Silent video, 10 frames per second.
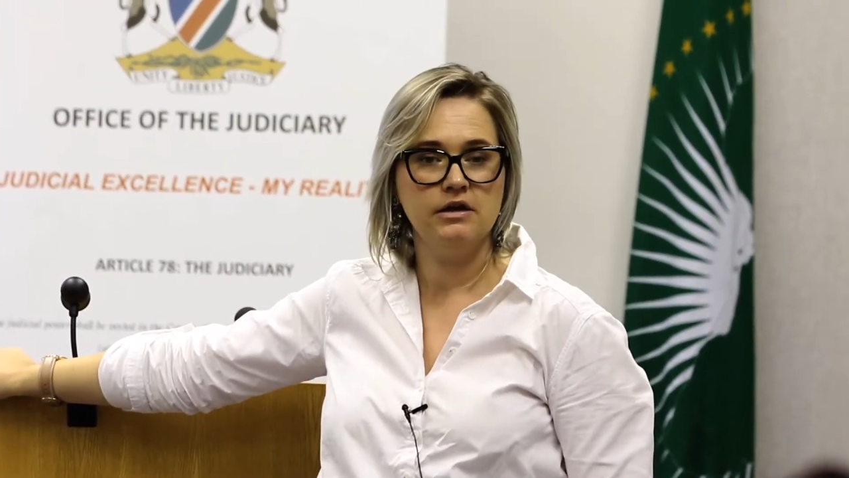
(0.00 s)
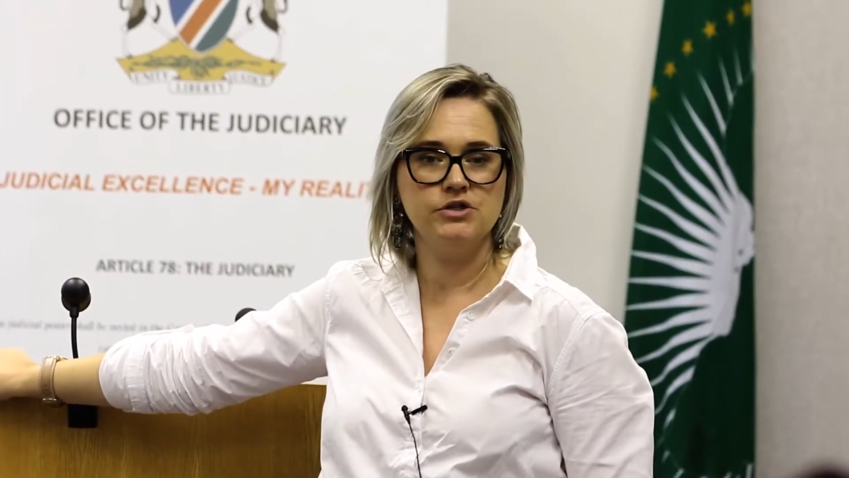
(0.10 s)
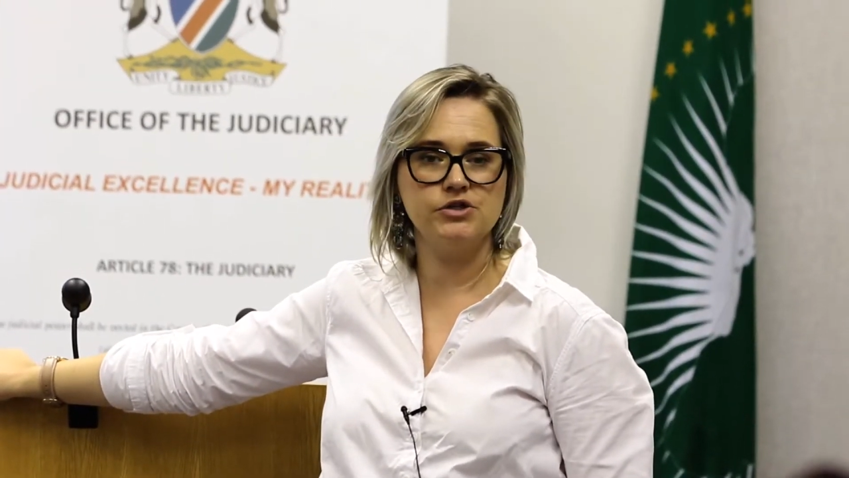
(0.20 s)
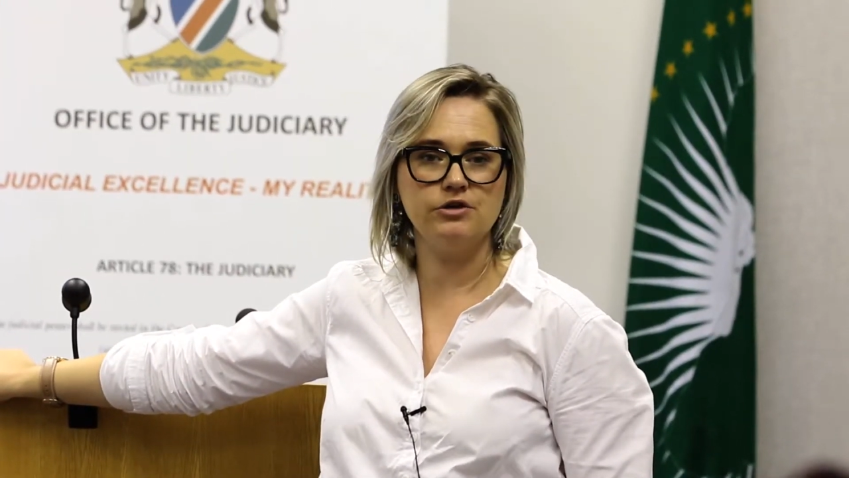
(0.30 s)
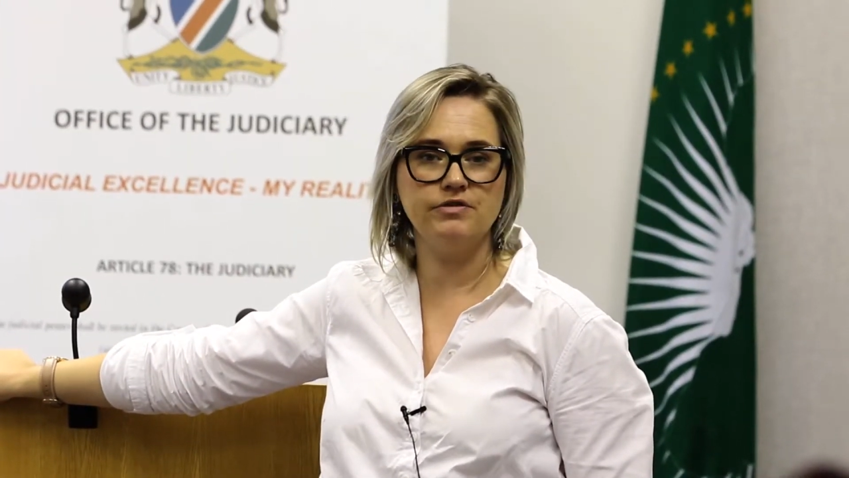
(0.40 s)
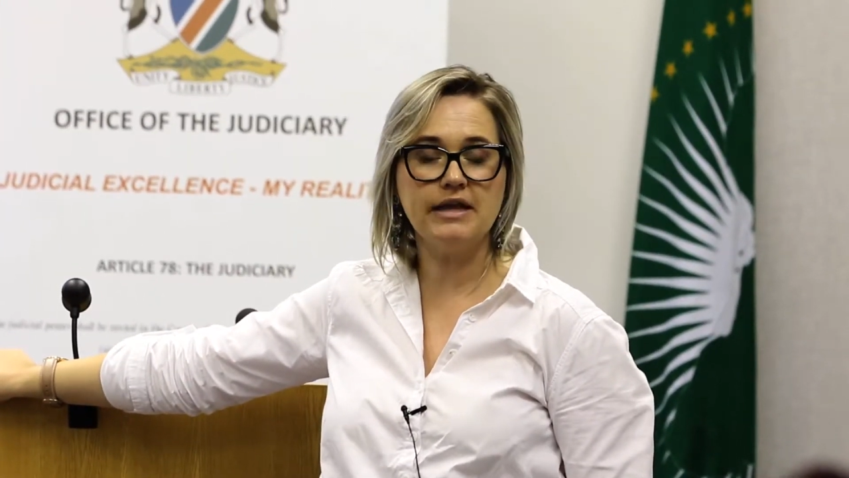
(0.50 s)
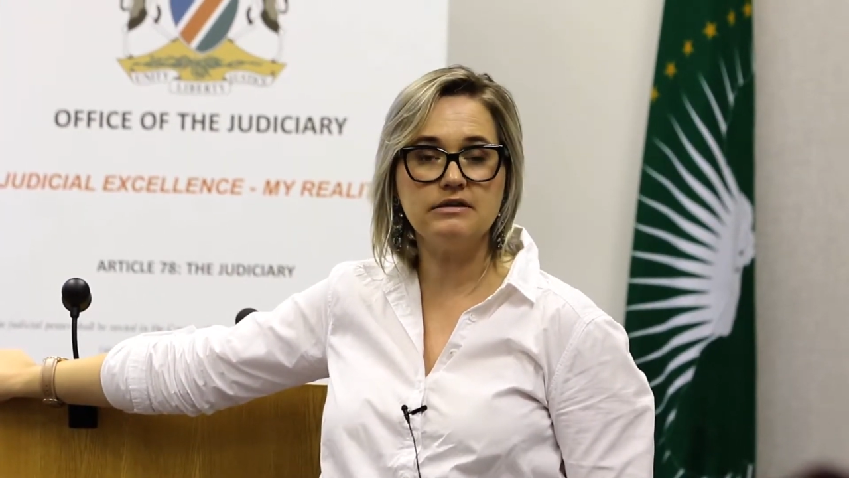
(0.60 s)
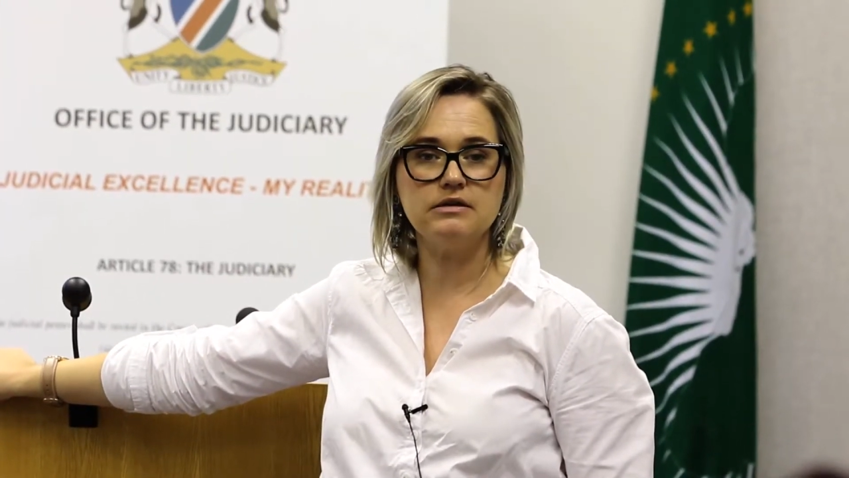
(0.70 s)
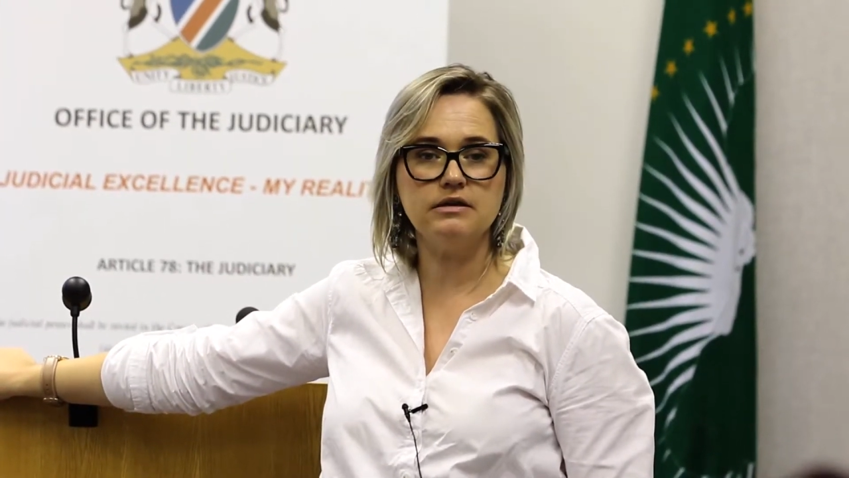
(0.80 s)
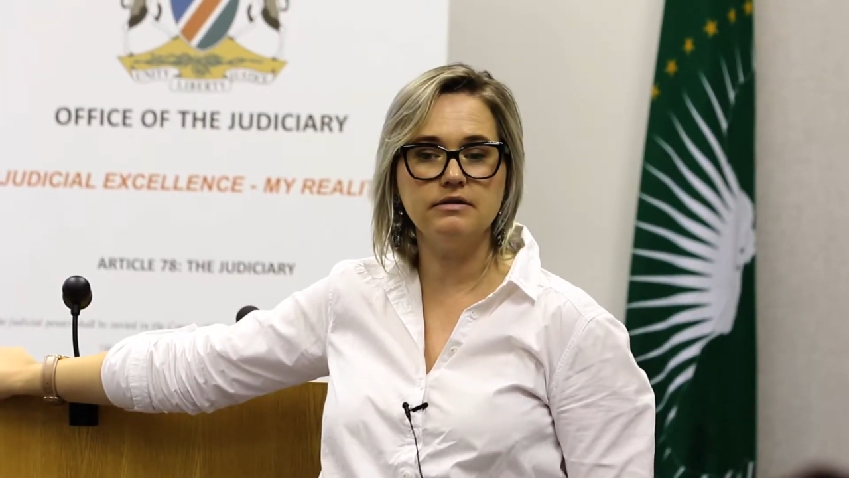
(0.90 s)
So that
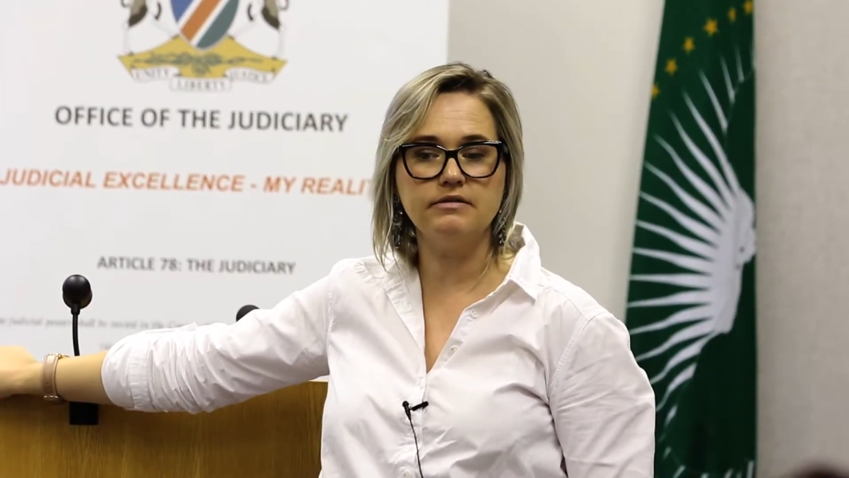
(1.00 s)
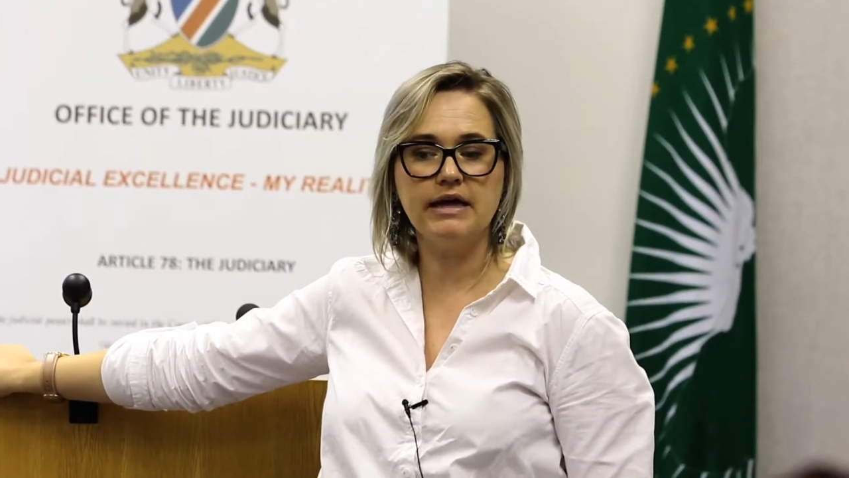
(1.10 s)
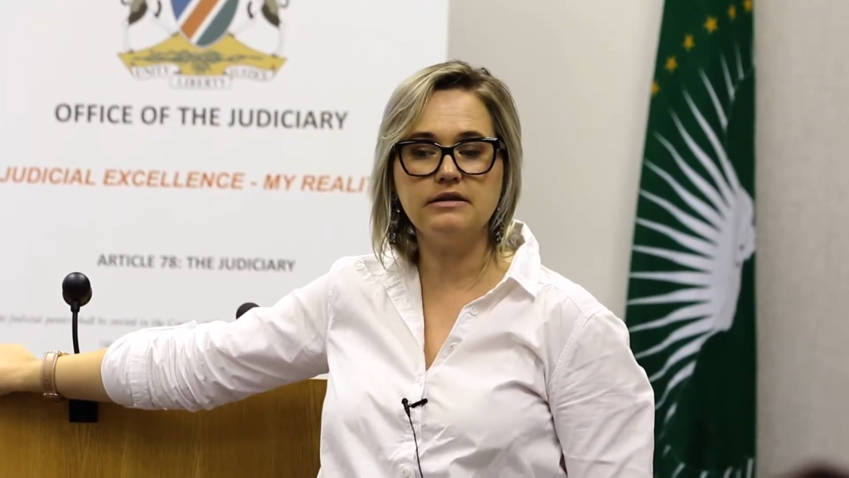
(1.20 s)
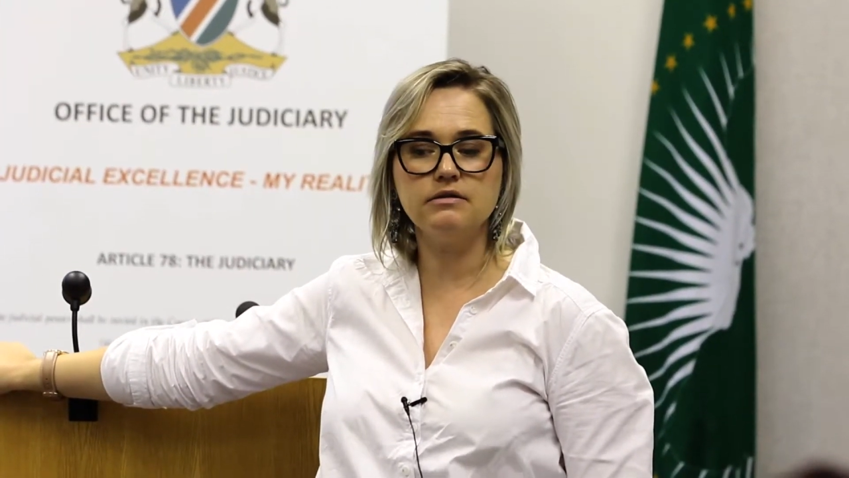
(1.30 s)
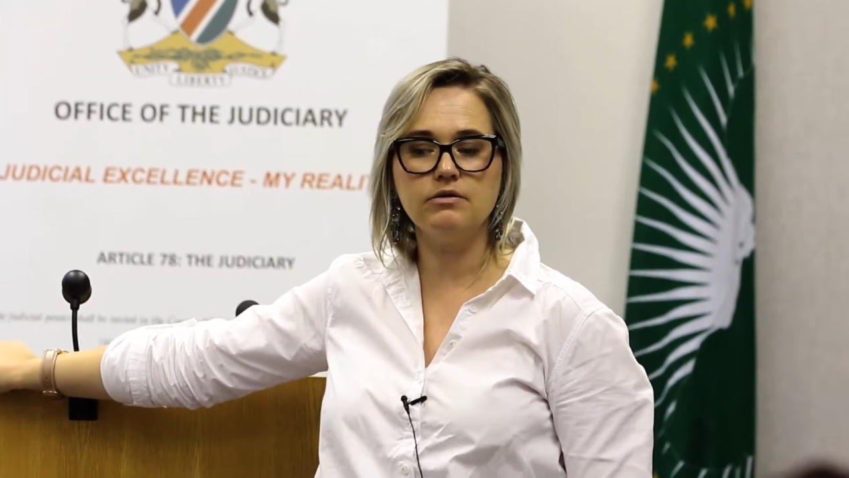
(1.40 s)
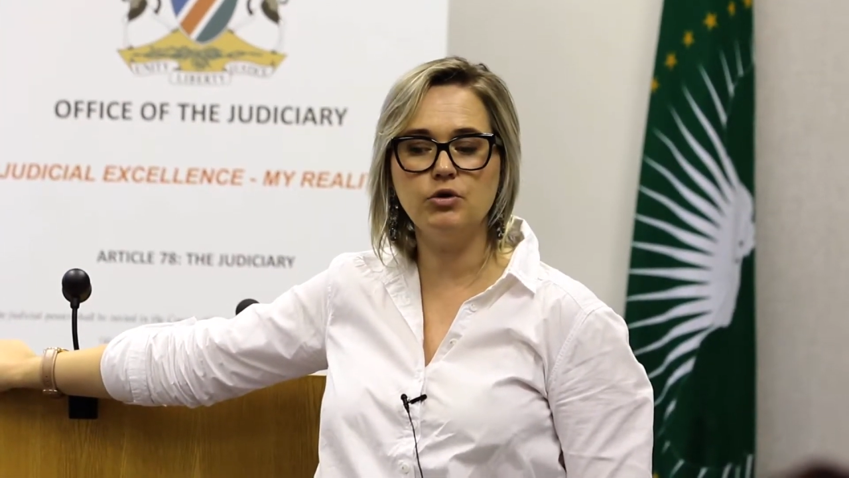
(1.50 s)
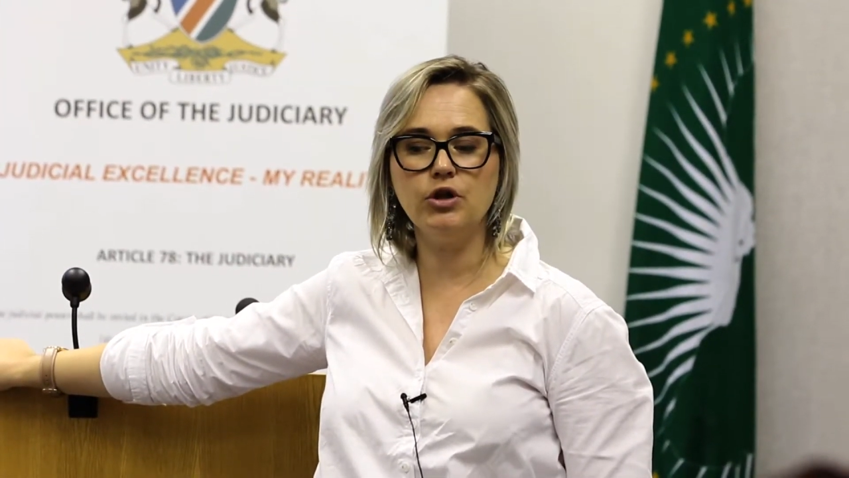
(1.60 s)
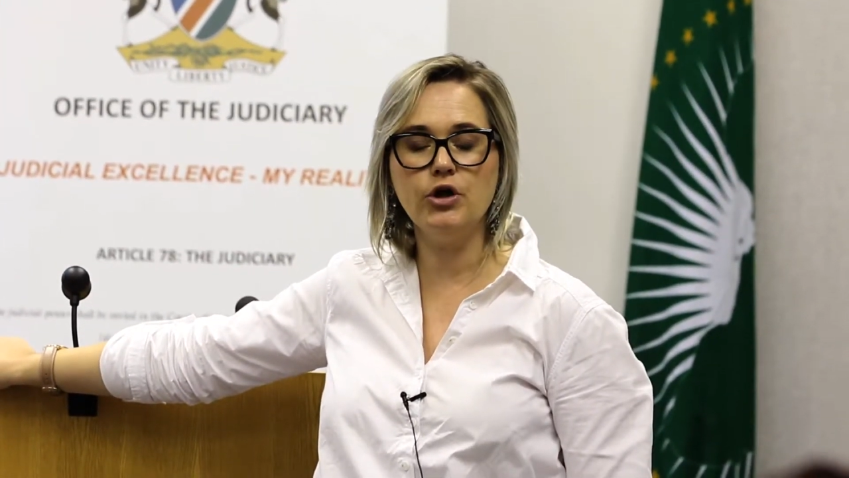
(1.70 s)
will